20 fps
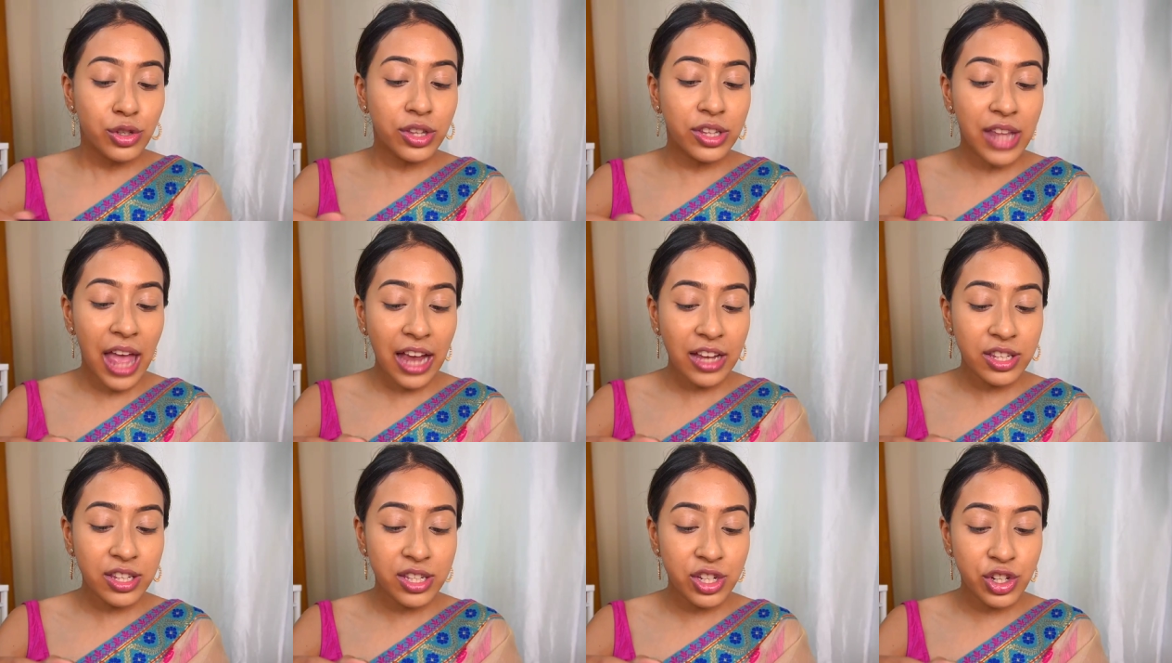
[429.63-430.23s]
the
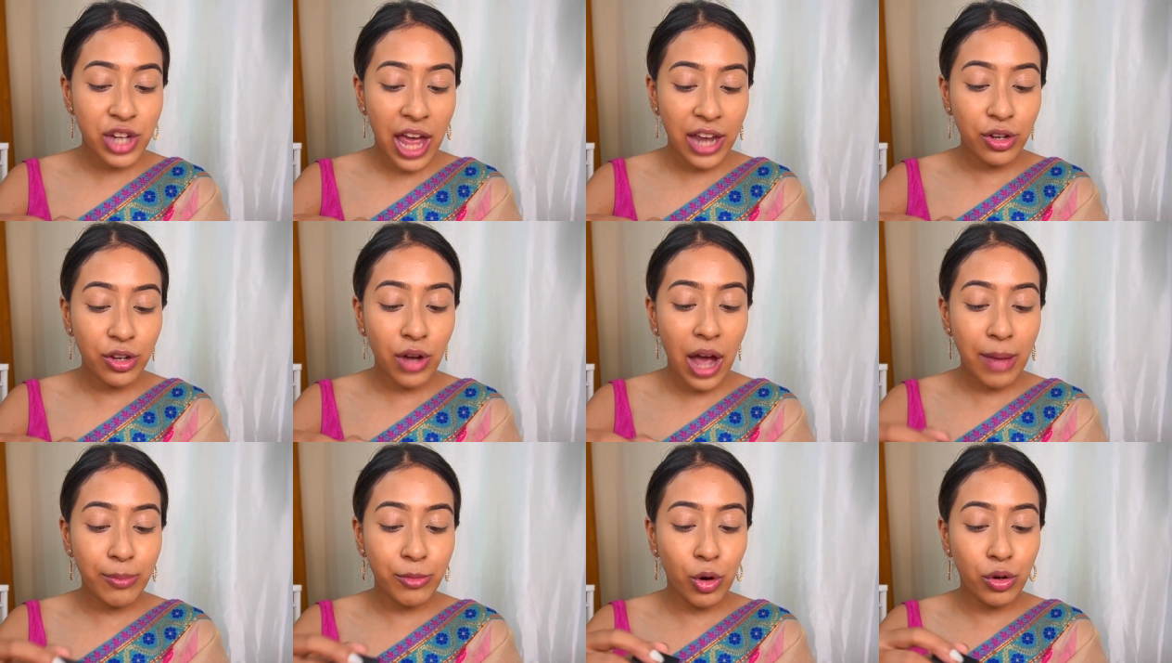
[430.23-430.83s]
next shadow
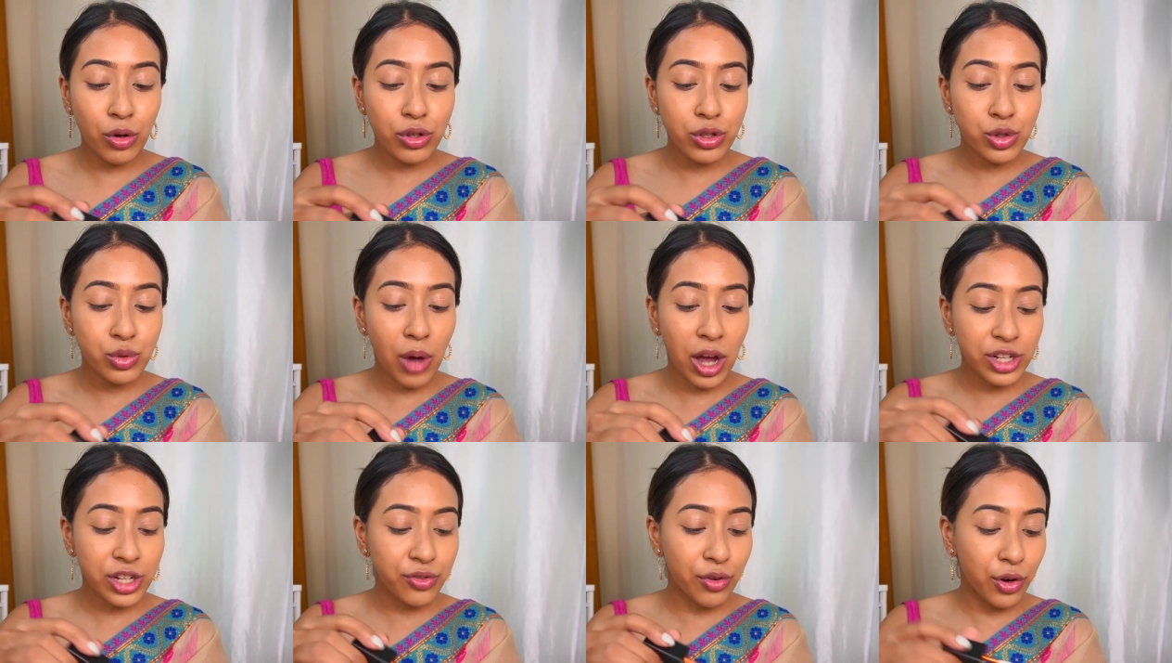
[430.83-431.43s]
I'm going to
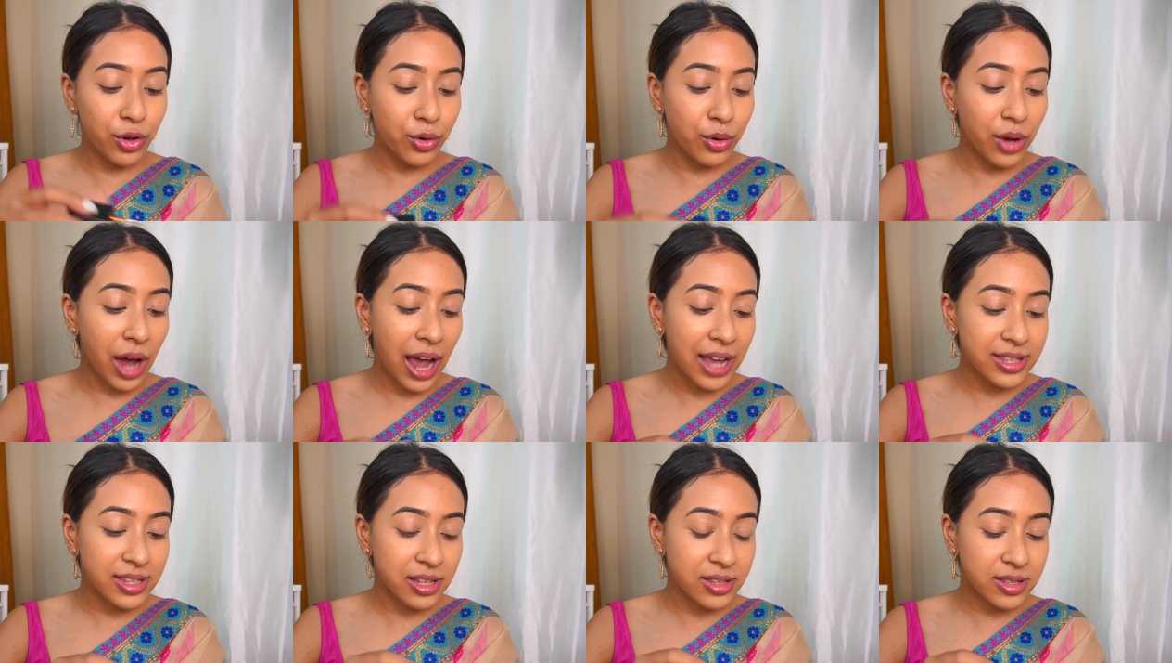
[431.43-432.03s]
swatch for you
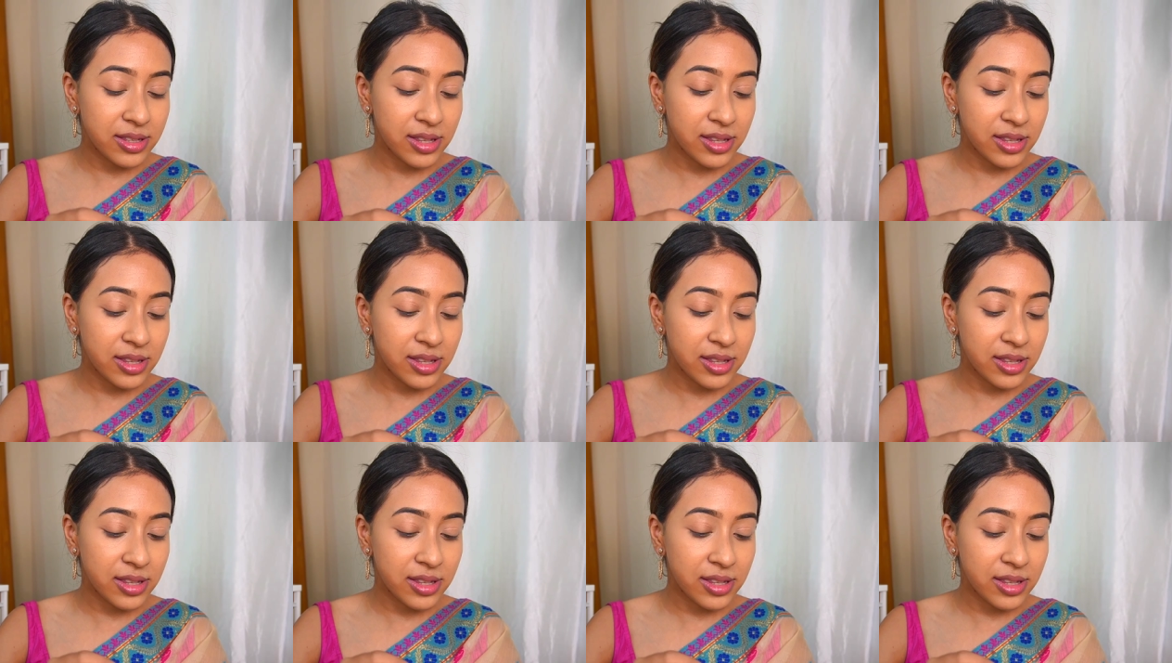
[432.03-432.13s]
guys is